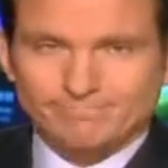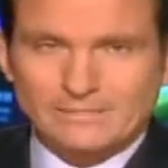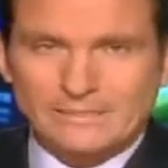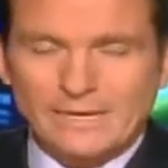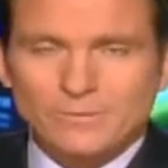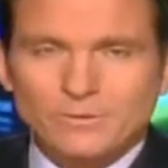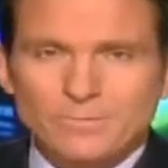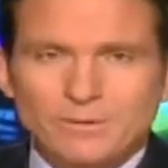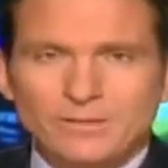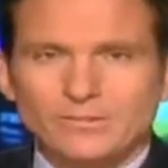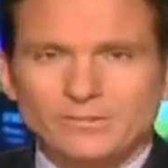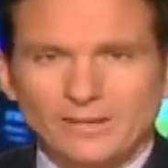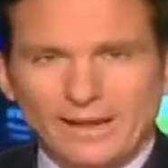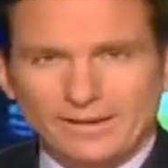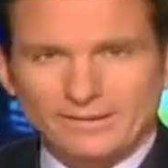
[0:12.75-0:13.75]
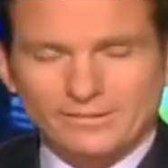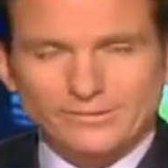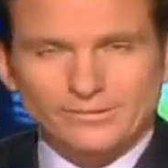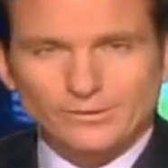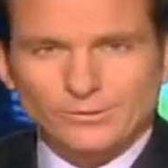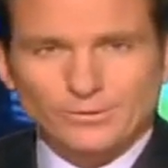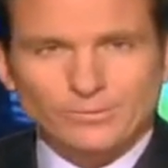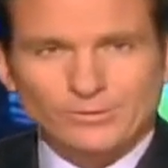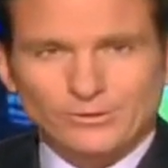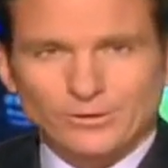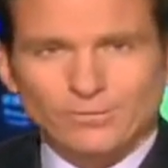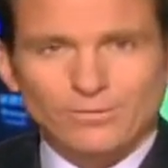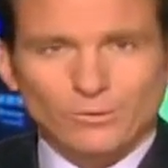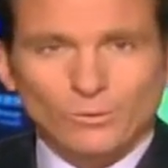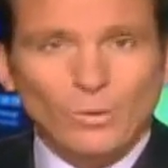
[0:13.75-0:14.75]
Tonight we meet a scientist who
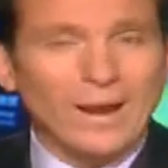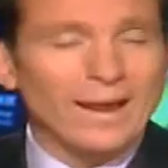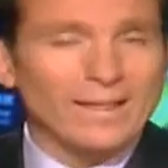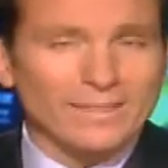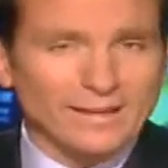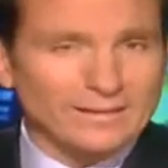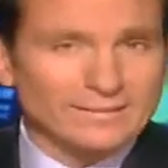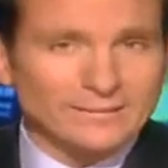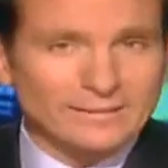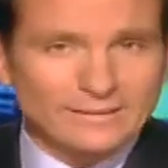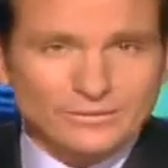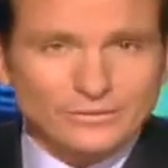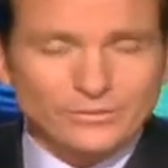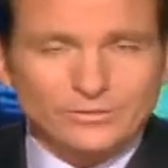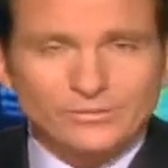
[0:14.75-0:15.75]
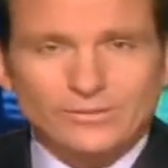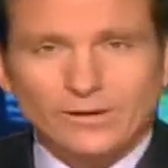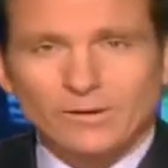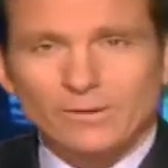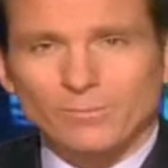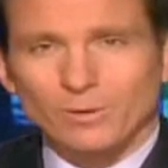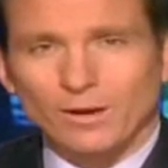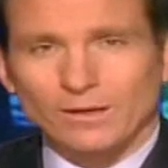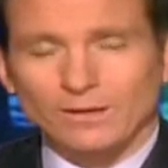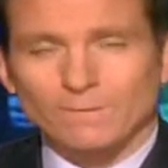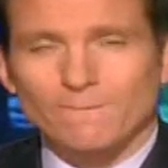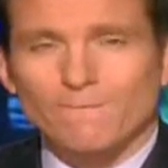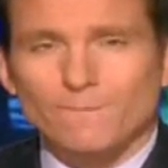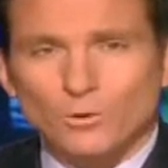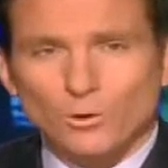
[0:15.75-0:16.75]
observed the way that delicious dairy
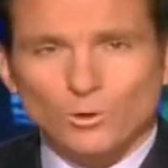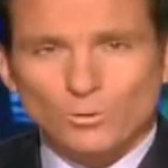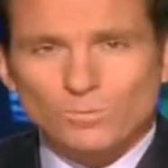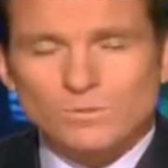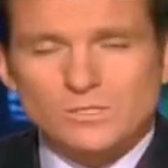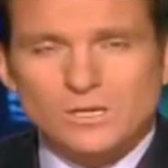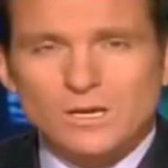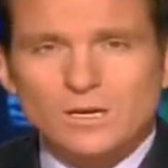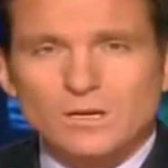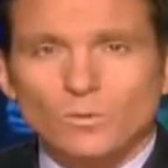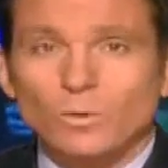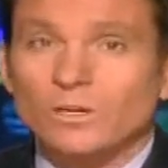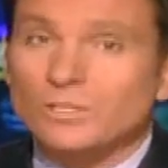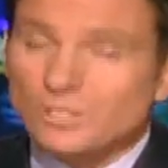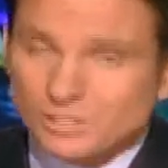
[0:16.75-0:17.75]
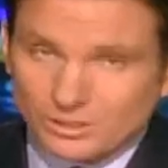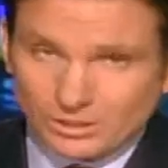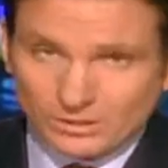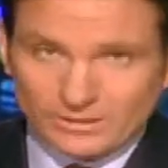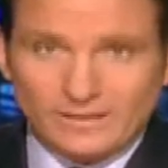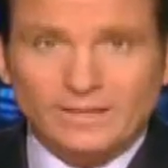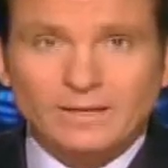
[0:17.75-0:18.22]
product firms when chilled.